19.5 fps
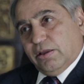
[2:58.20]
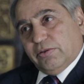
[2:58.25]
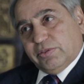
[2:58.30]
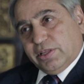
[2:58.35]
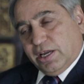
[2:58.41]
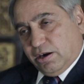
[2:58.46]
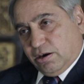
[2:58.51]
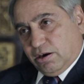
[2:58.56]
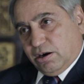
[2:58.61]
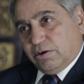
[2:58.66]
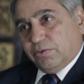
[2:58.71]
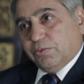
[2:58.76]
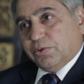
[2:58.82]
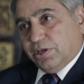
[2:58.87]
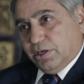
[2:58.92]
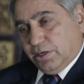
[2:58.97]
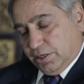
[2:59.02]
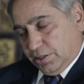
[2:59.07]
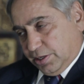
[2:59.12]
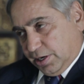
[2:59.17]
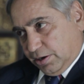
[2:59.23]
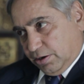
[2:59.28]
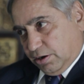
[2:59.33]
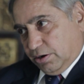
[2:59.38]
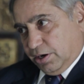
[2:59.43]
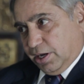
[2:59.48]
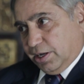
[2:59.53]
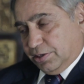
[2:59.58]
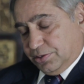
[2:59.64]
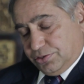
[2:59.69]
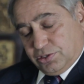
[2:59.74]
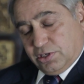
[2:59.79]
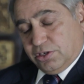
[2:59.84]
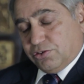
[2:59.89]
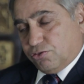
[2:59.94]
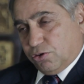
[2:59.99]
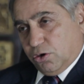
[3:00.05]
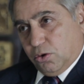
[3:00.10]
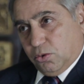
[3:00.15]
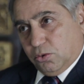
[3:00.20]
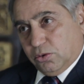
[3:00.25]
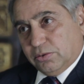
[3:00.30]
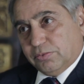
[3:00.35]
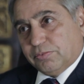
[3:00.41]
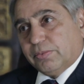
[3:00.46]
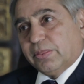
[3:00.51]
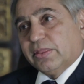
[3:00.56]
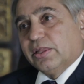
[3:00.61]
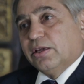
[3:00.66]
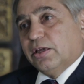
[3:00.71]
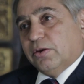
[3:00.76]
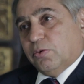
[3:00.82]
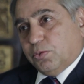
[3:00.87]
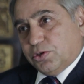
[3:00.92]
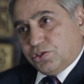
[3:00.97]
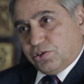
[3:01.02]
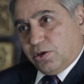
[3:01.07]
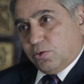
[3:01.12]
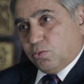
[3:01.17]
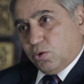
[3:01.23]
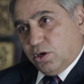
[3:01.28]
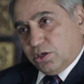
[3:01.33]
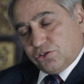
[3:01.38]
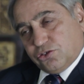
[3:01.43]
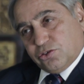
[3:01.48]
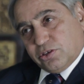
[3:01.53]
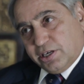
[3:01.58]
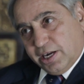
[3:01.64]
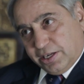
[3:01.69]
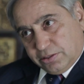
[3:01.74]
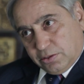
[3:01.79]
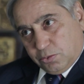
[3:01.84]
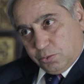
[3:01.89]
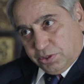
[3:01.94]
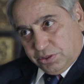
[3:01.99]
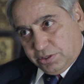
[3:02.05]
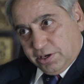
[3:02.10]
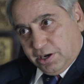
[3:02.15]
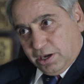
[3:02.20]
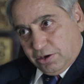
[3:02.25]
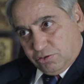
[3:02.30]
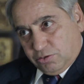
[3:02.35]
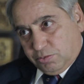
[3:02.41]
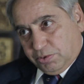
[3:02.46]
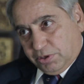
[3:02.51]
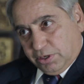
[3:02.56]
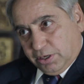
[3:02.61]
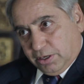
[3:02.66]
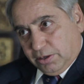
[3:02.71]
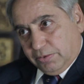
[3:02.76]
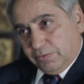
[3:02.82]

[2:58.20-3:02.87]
that are at its control, which can work together with the entrepreneur,